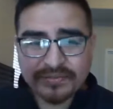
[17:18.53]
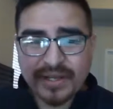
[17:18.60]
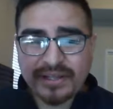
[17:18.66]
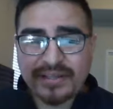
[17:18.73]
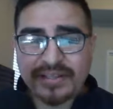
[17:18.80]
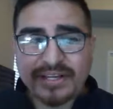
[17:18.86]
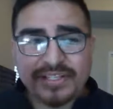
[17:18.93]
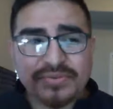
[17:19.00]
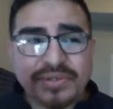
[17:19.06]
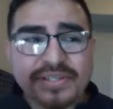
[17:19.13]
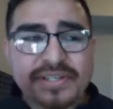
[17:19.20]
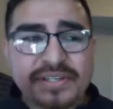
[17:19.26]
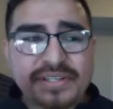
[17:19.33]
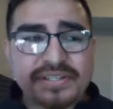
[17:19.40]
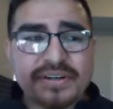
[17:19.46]
I think that's when
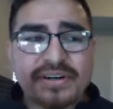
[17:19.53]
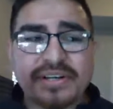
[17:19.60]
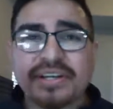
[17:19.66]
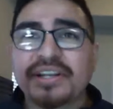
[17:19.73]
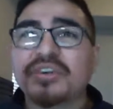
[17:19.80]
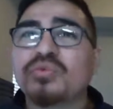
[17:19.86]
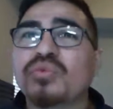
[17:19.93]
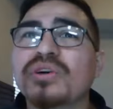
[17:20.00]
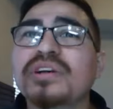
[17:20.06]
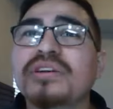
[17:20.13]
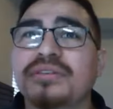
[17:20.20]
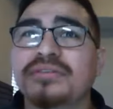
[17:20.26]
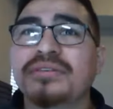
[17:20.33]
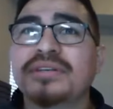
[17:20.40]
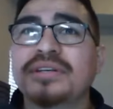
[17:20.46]
it's going to start getting
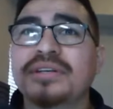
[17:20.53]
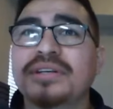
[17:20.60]
real.